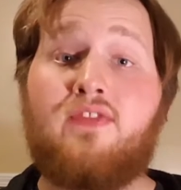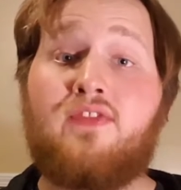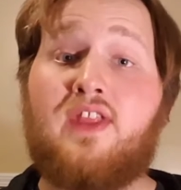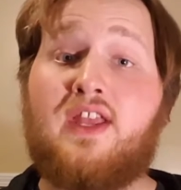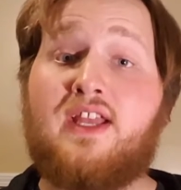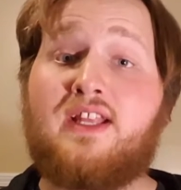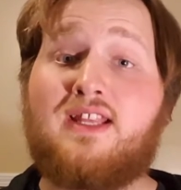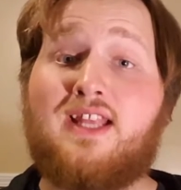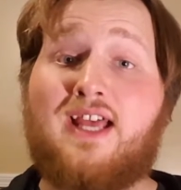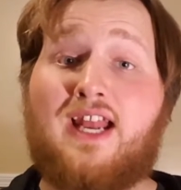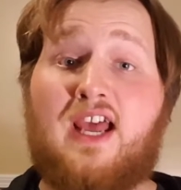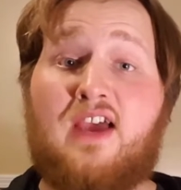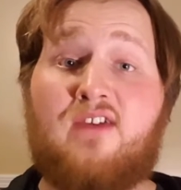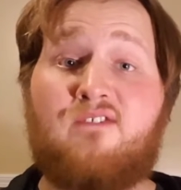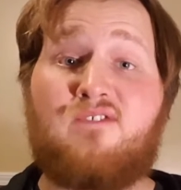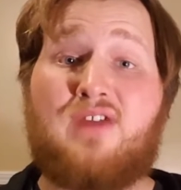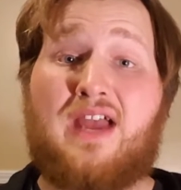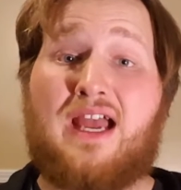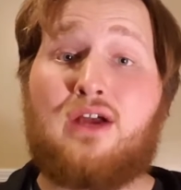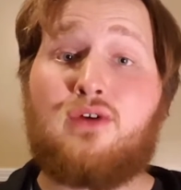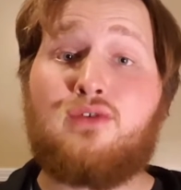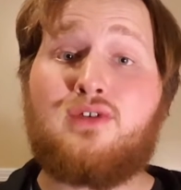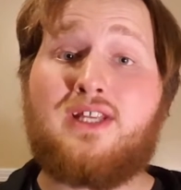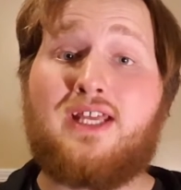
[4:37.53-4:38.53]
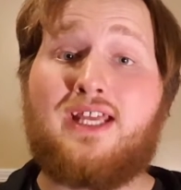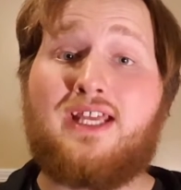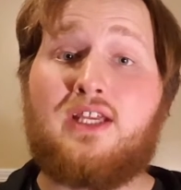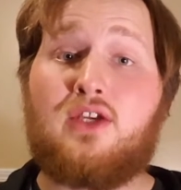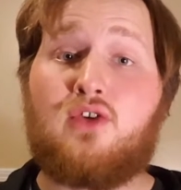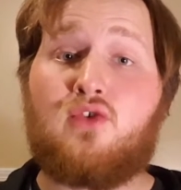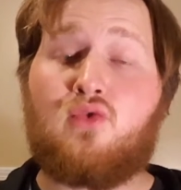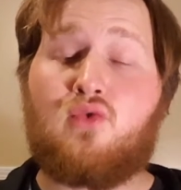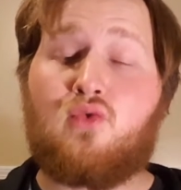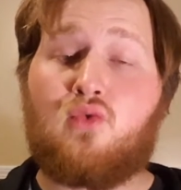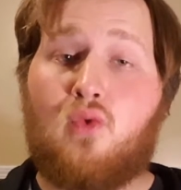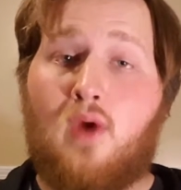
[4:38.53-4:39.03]
One thing that I
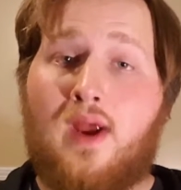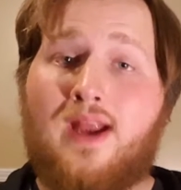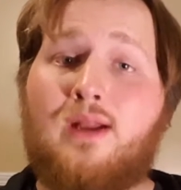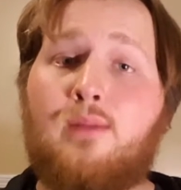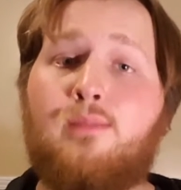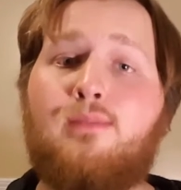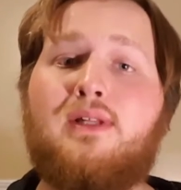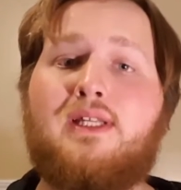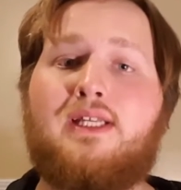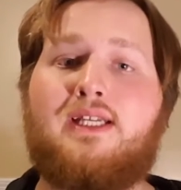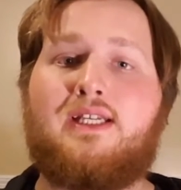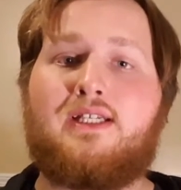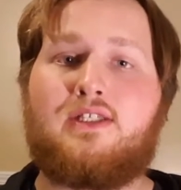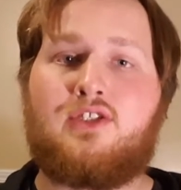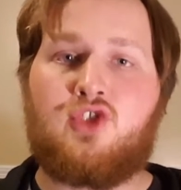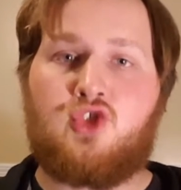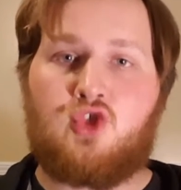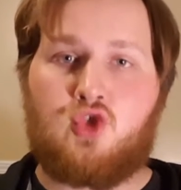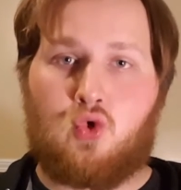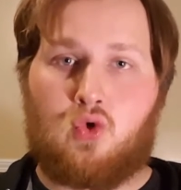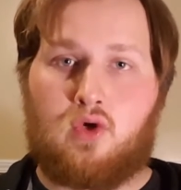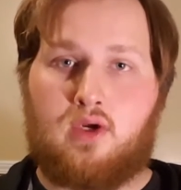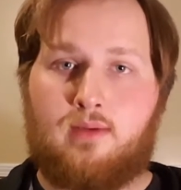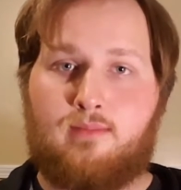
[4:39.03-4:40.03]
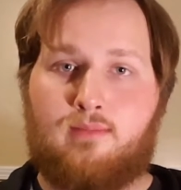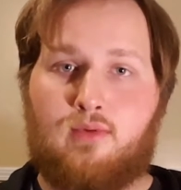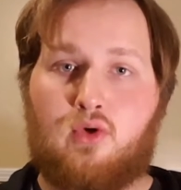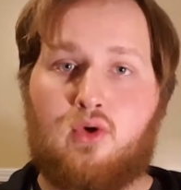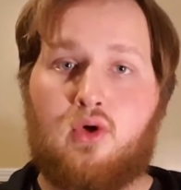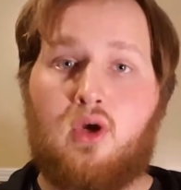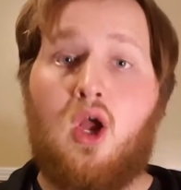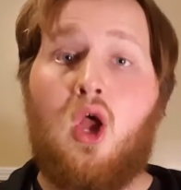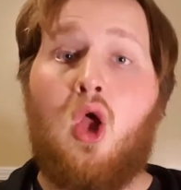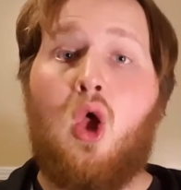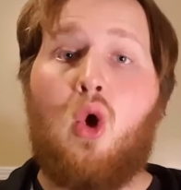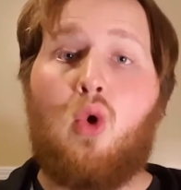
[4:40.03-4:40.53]
found incredibly
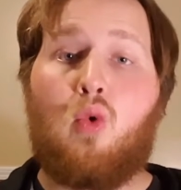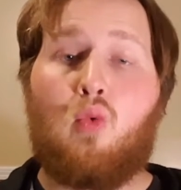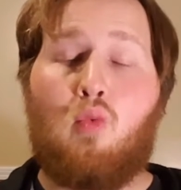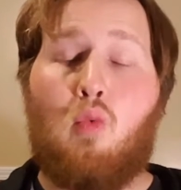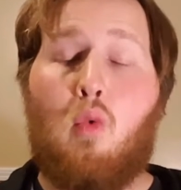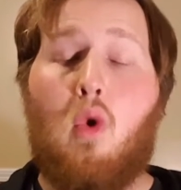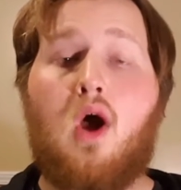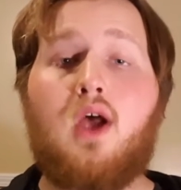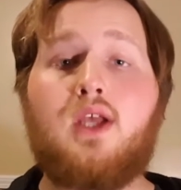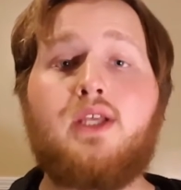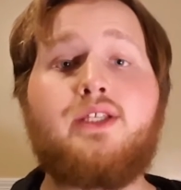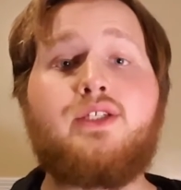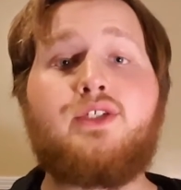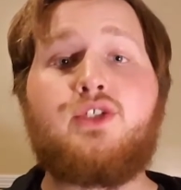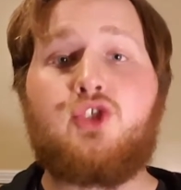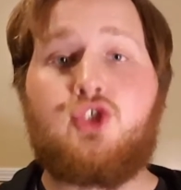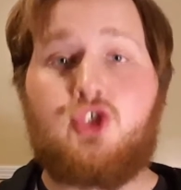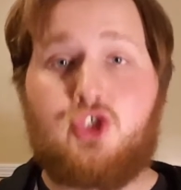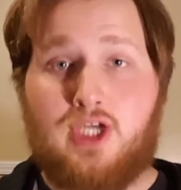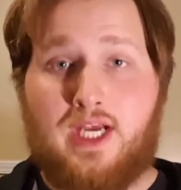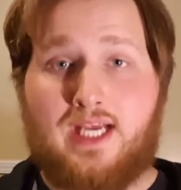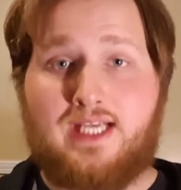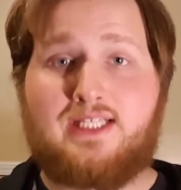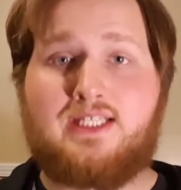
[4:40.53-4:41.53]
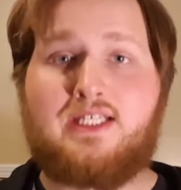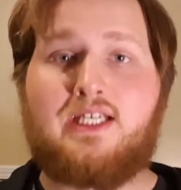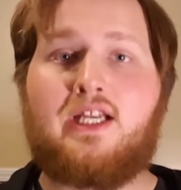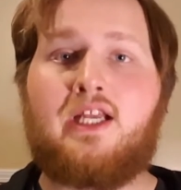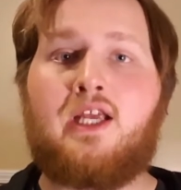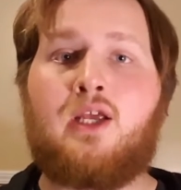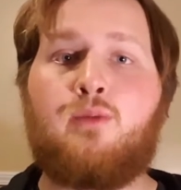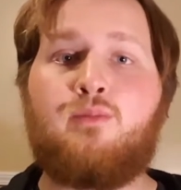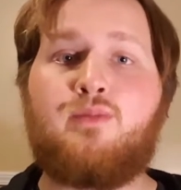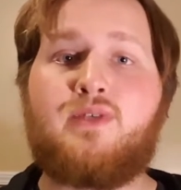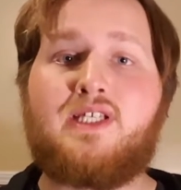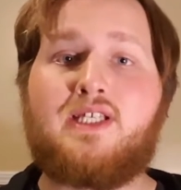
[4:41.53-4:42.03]
enjoyable was
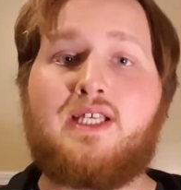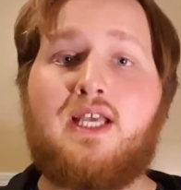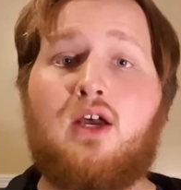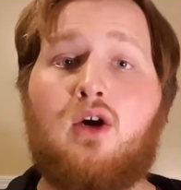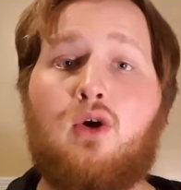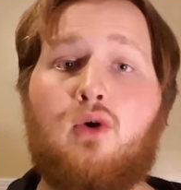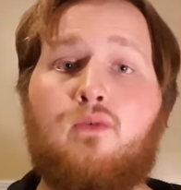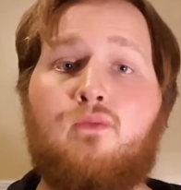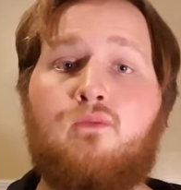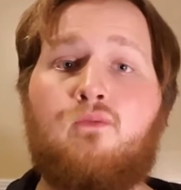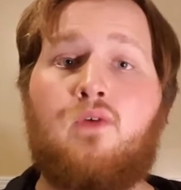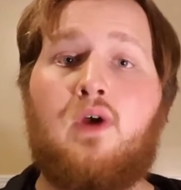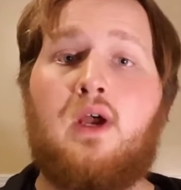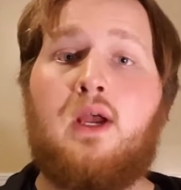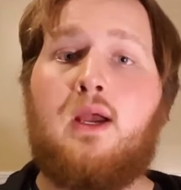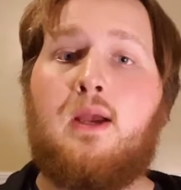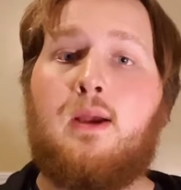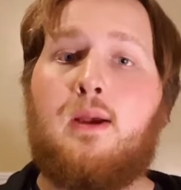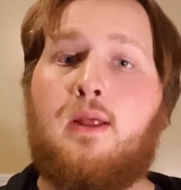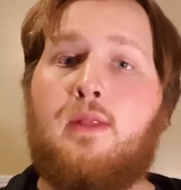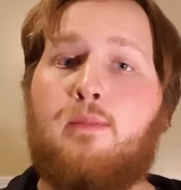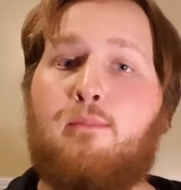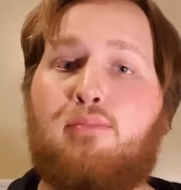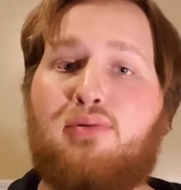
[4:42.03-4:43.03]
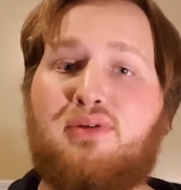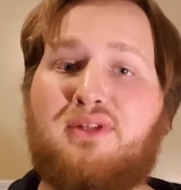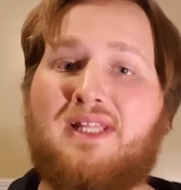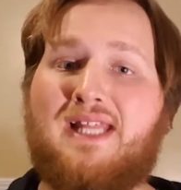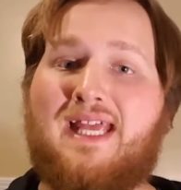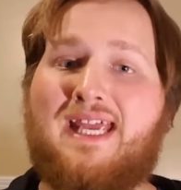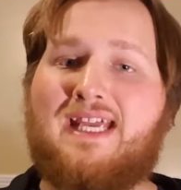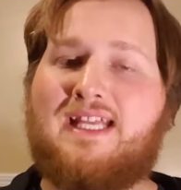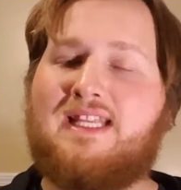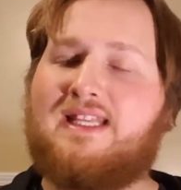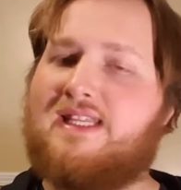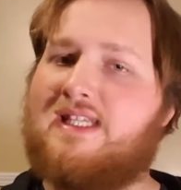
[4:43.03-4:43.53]
Jason himself,
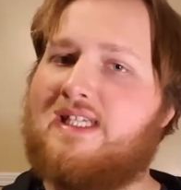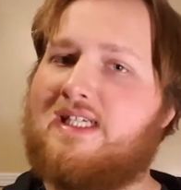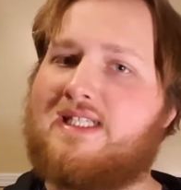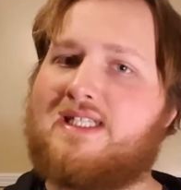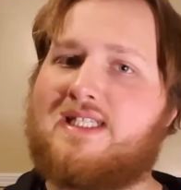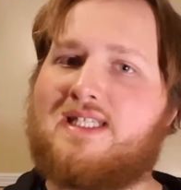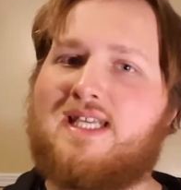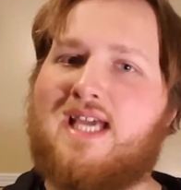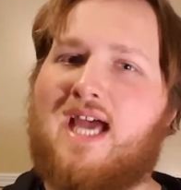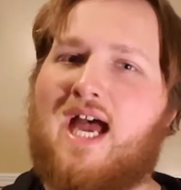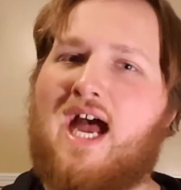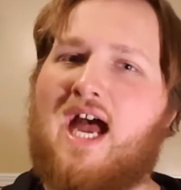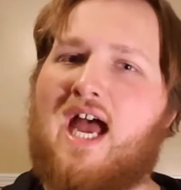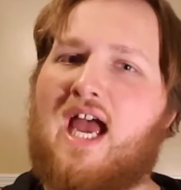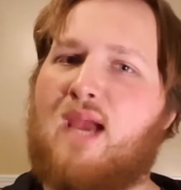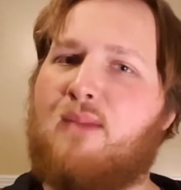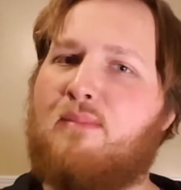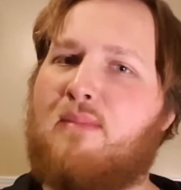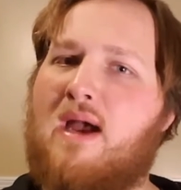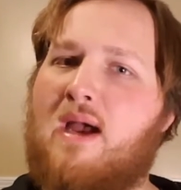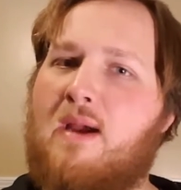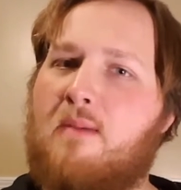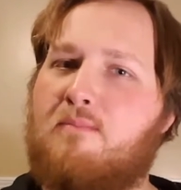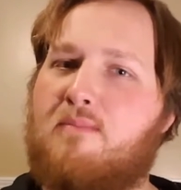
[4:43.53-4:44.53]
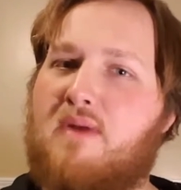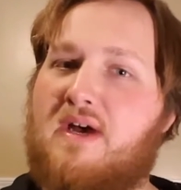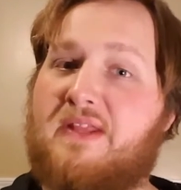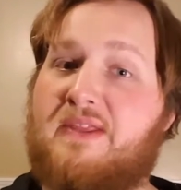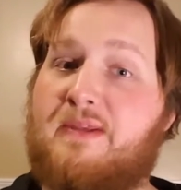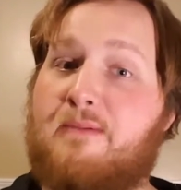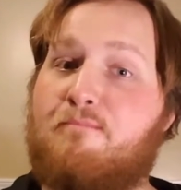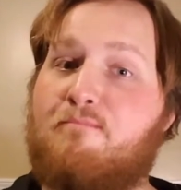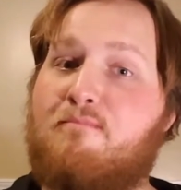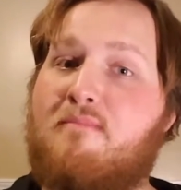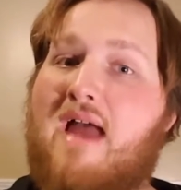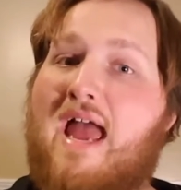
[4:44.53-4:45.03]
played this time
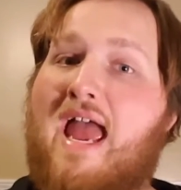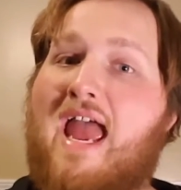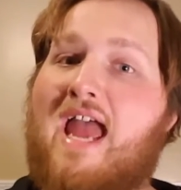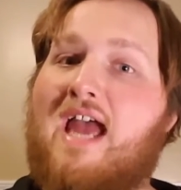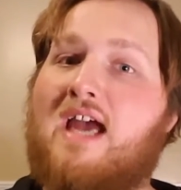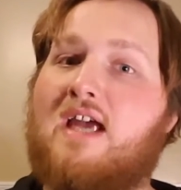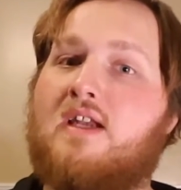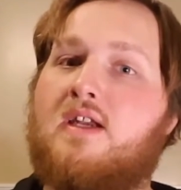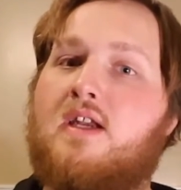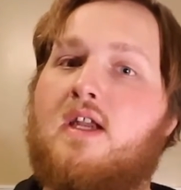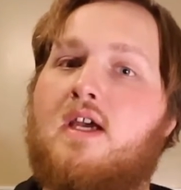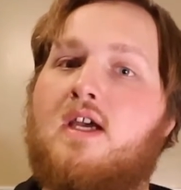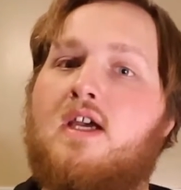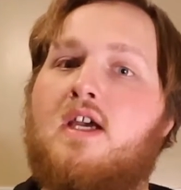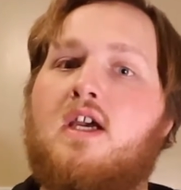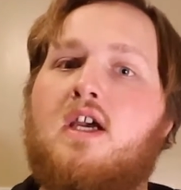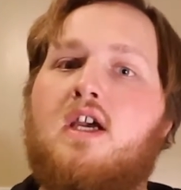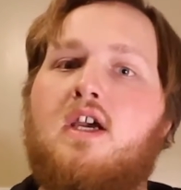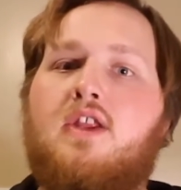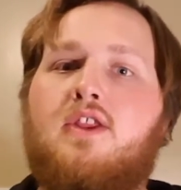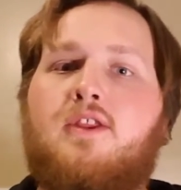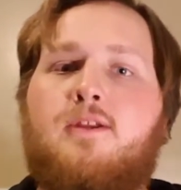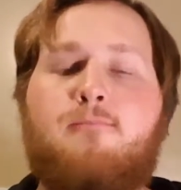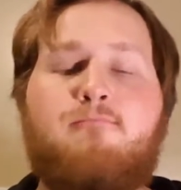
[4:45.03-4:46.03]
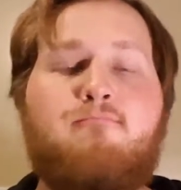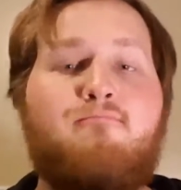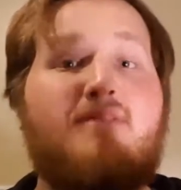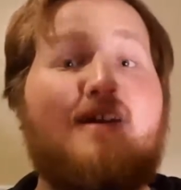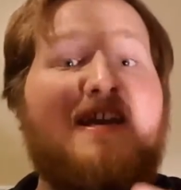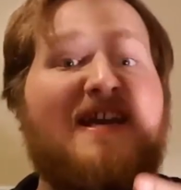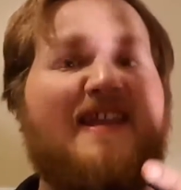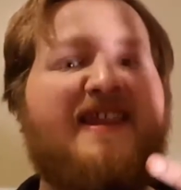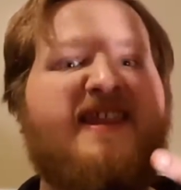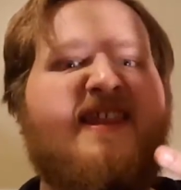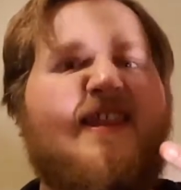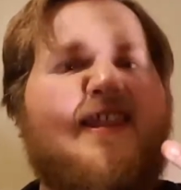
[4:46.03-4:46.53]
by the man,
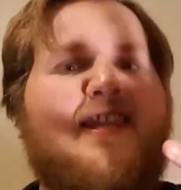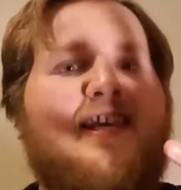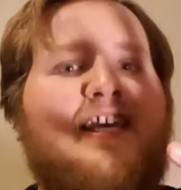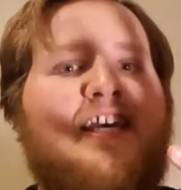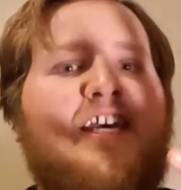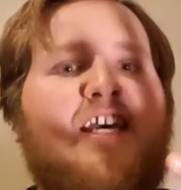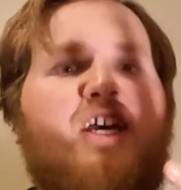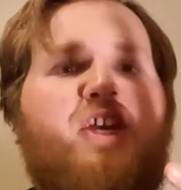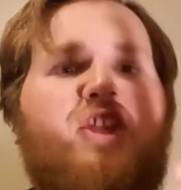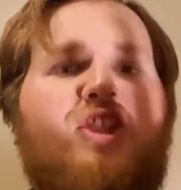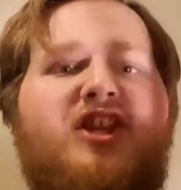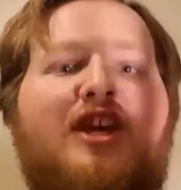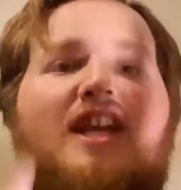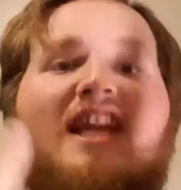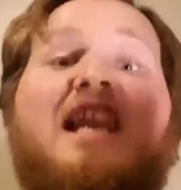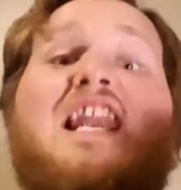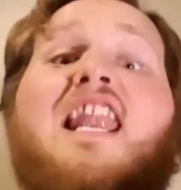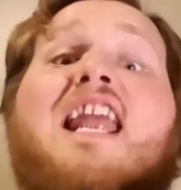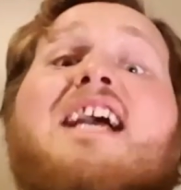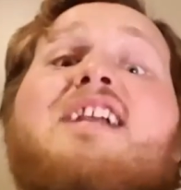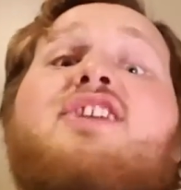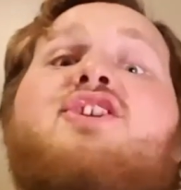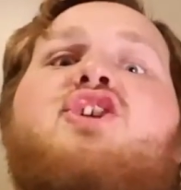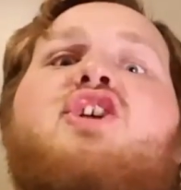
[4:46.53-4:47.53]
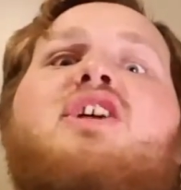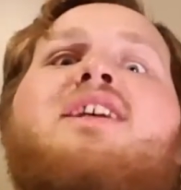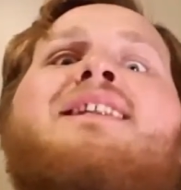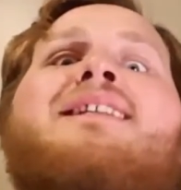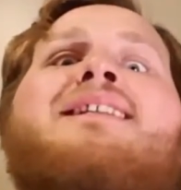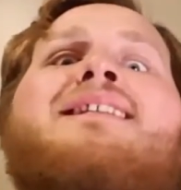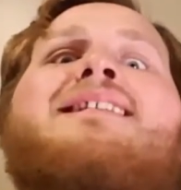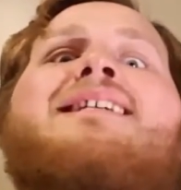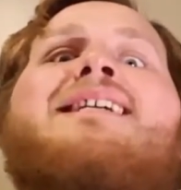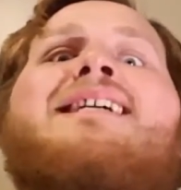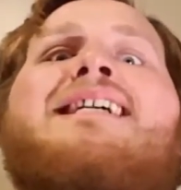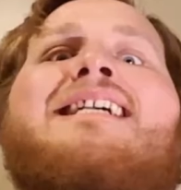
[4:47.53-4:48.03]
the myth, the
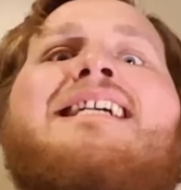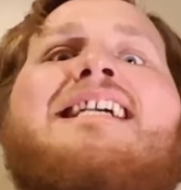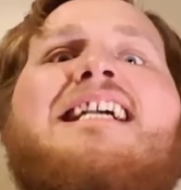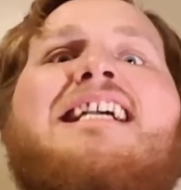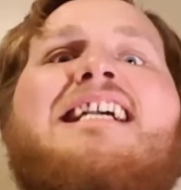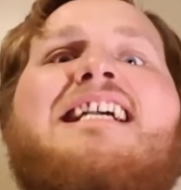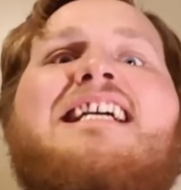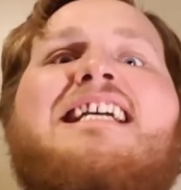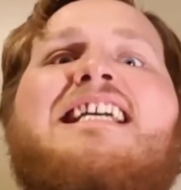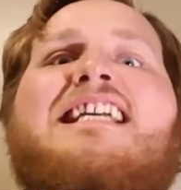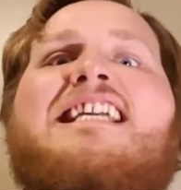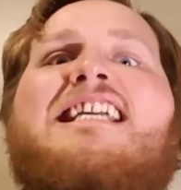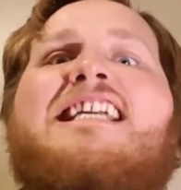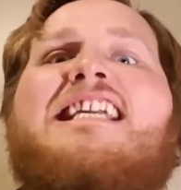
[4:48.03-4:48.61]
legend,